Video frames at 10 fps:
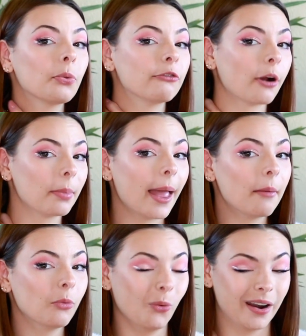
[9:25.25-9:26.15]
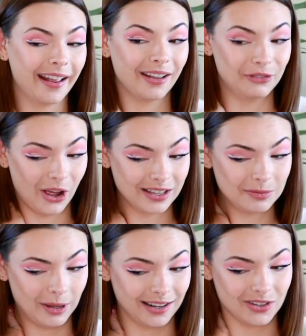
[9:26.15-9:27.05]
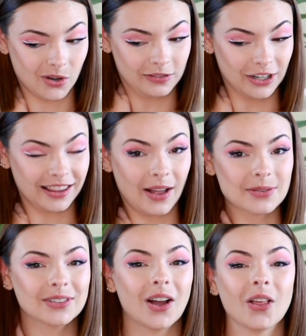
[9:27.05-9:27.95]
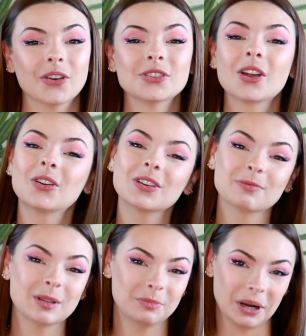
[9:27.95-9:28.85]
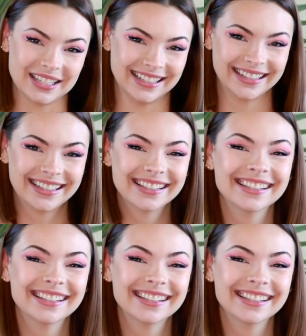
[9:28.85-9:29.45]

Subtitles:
from them when I have not spent over $1,000 on Christmas presents.